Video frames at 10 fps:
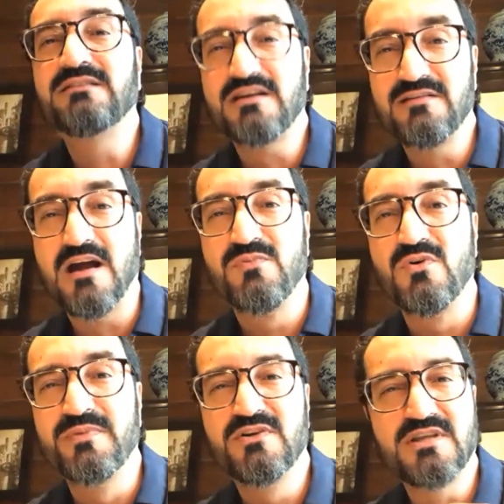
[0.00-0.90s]
that rapport,
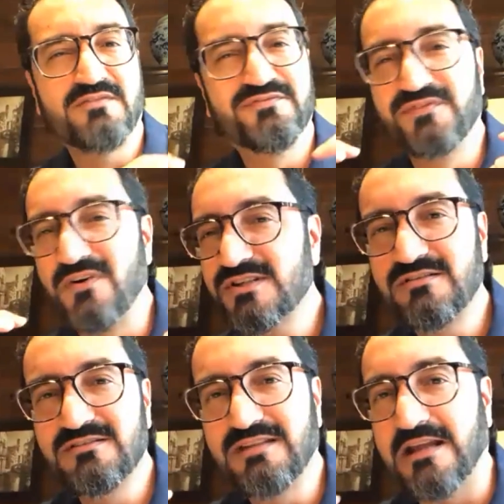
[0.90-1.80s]
because at
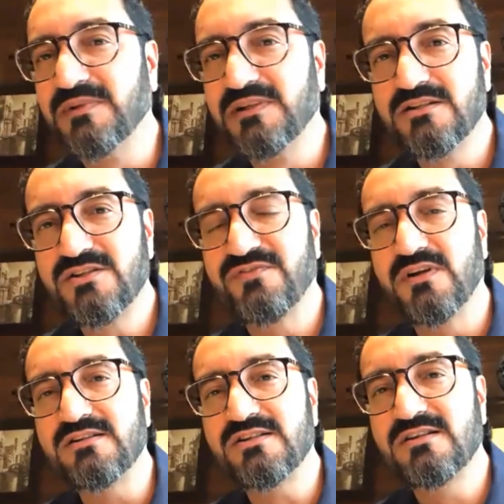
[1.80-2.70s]
first 10 minutes for
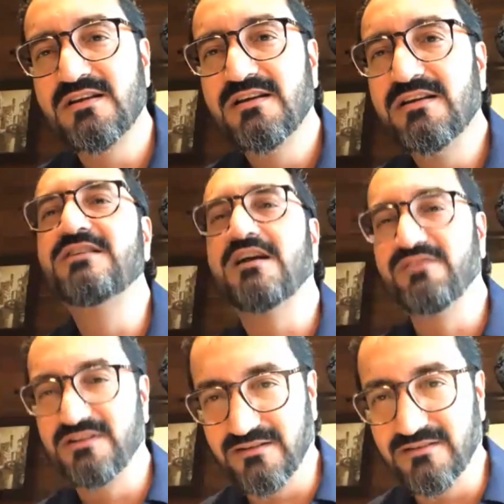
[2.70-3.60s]
us is
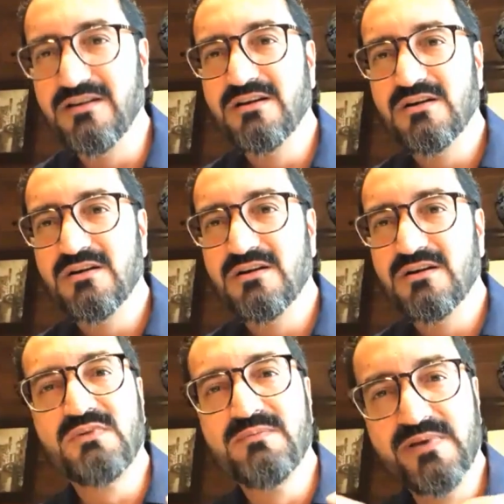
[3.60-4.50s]
everything.
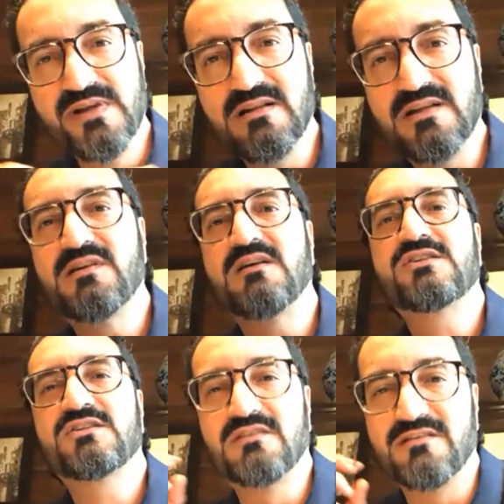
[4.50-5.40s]
Once we build the
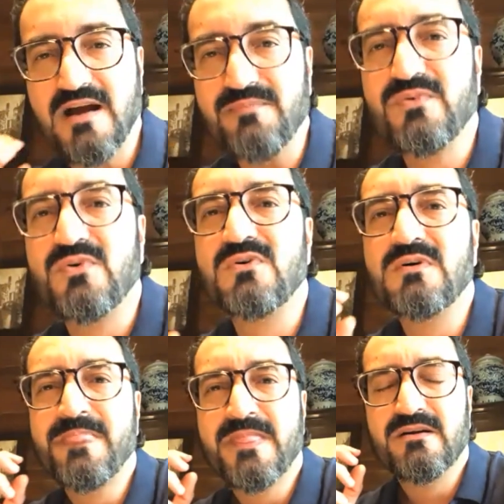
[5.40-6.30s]
trust, the rapport,
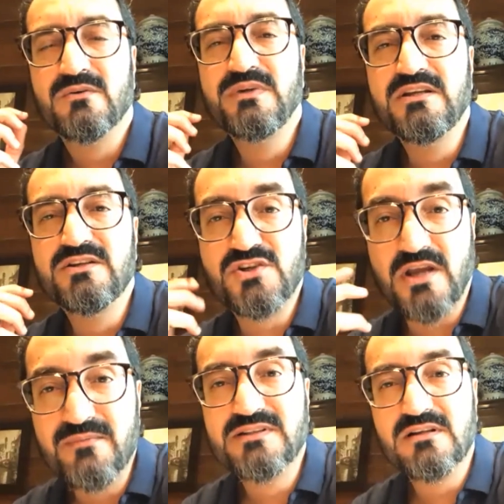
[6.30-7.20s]
we
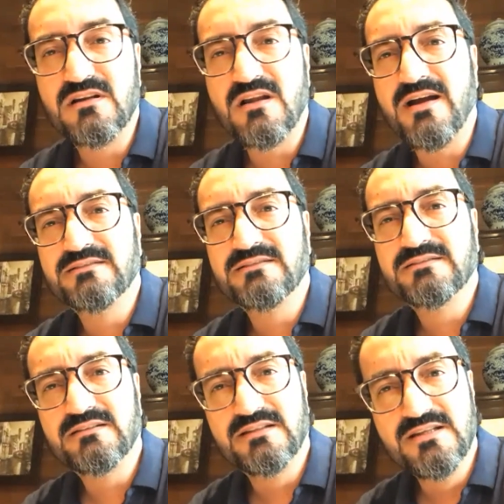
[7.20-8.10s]
share with the client
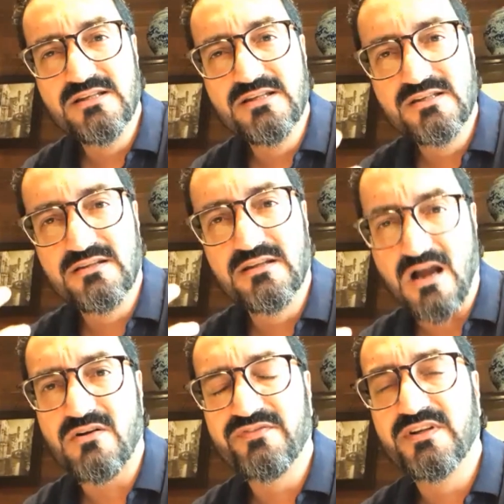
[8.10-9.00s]
that these
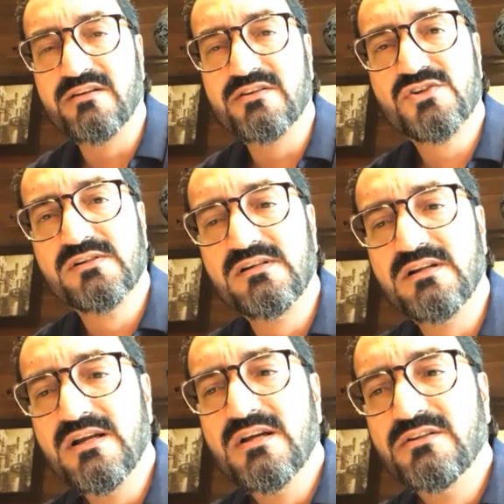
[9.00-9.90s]
things are
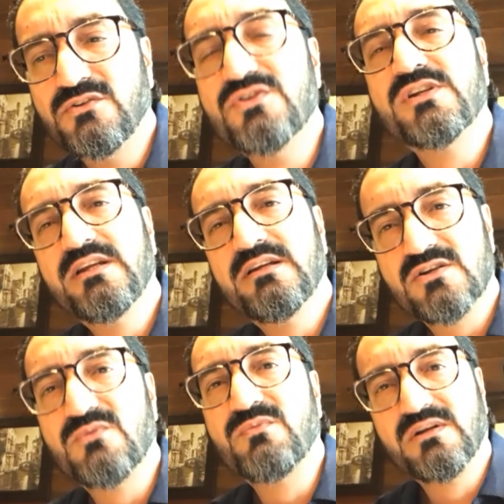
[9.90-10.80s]
confidential. Usually
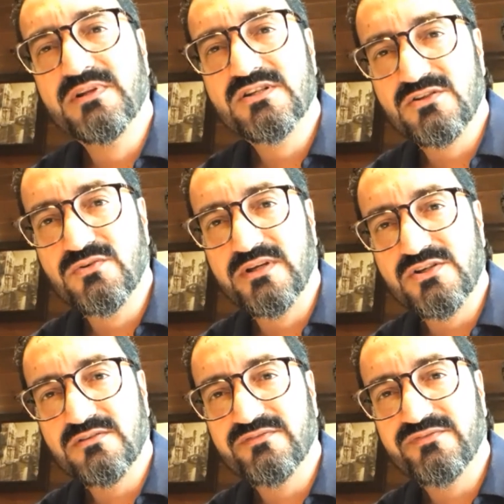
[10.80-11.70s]
it's a win-win
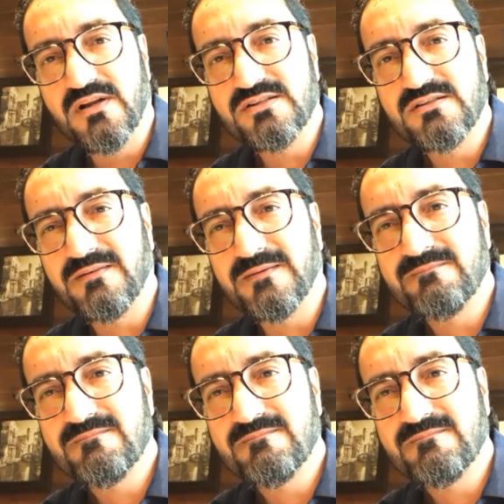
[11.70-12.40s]
situation for us then.